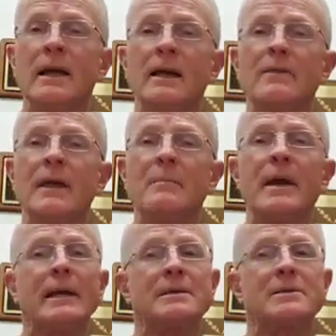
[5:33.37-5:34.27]
and they
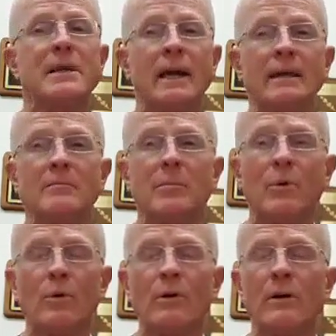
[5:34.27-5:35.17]
make a second
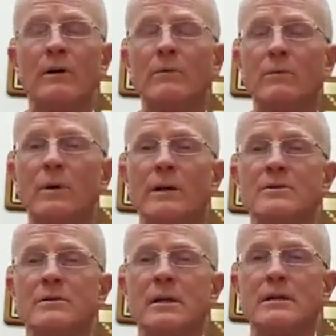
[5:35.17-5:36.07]
pour,
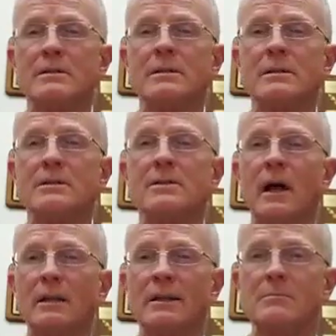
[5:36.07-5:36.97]
which is the
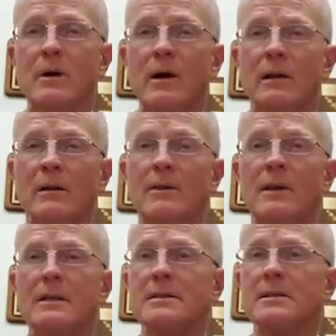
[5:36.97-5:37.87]
solid model
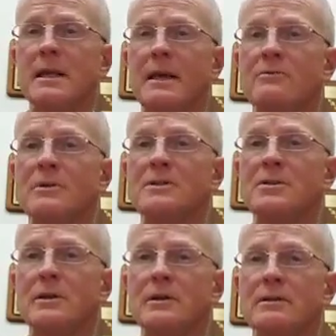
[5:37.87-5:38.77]
that is then
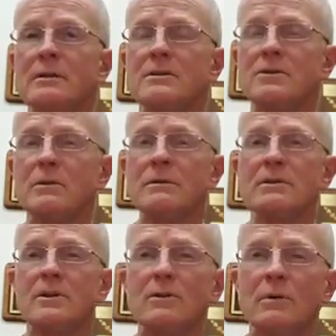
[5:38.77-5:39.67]
returned to the
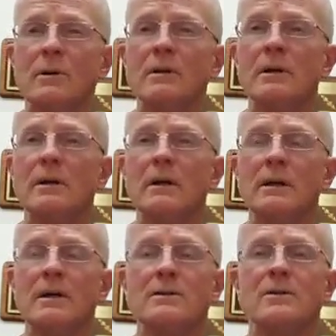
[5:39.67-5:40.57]
school
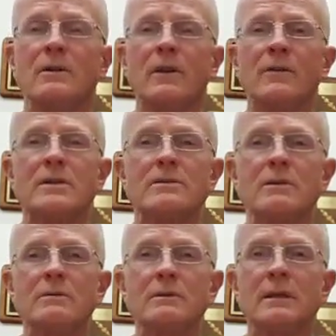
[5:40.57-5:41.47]
so that the
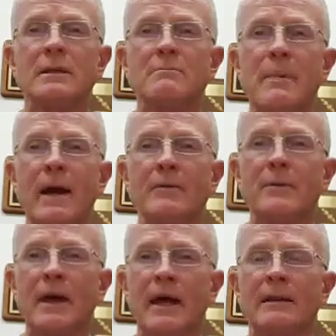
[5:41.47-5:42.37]
student can mount
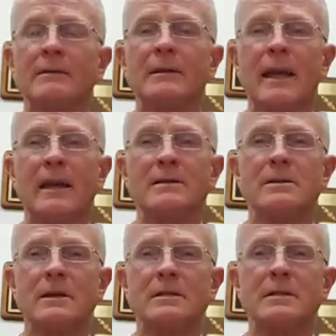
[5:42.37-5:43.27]
that case
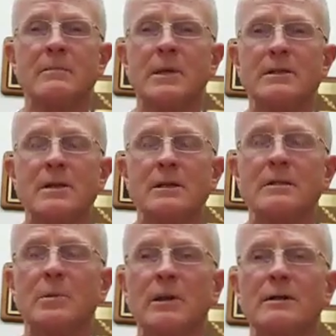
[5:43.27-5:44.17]
on a
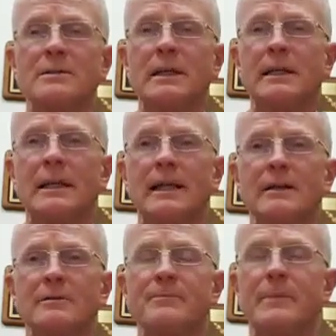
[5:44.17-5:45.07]
semi-adjustable
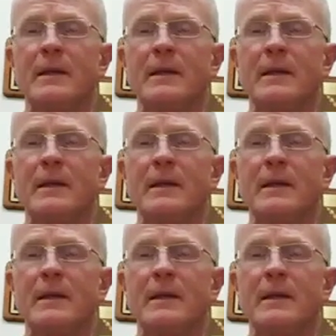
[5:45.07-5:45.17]
articulator.